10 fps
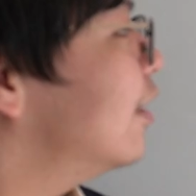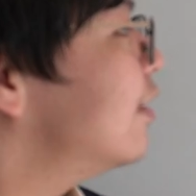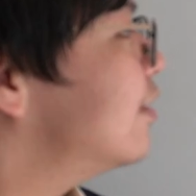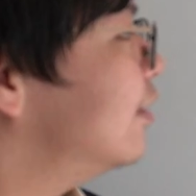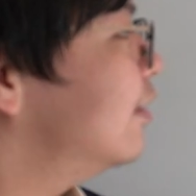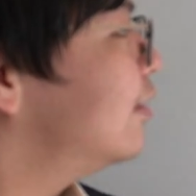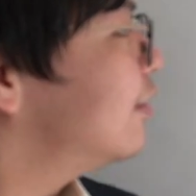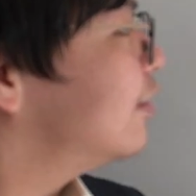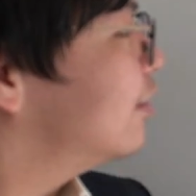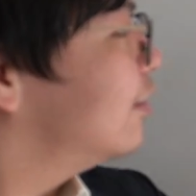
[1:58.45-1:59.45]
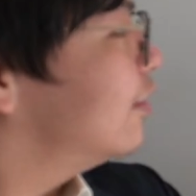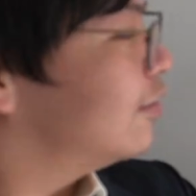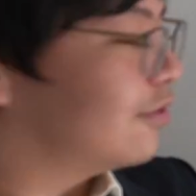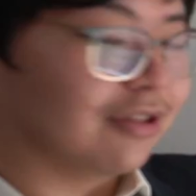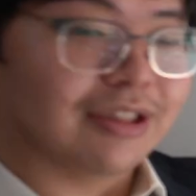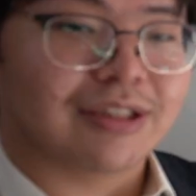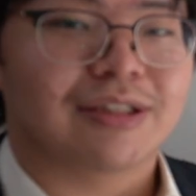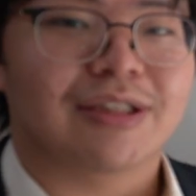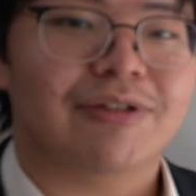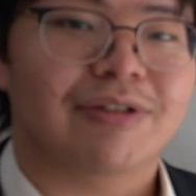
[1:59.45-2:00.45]
answer to
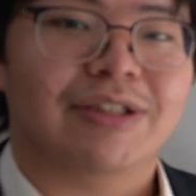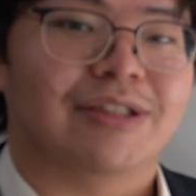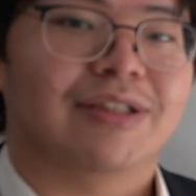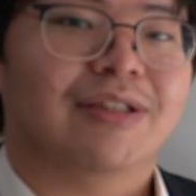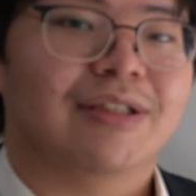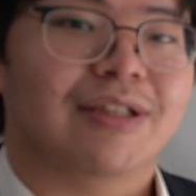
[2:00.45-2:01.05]
this equation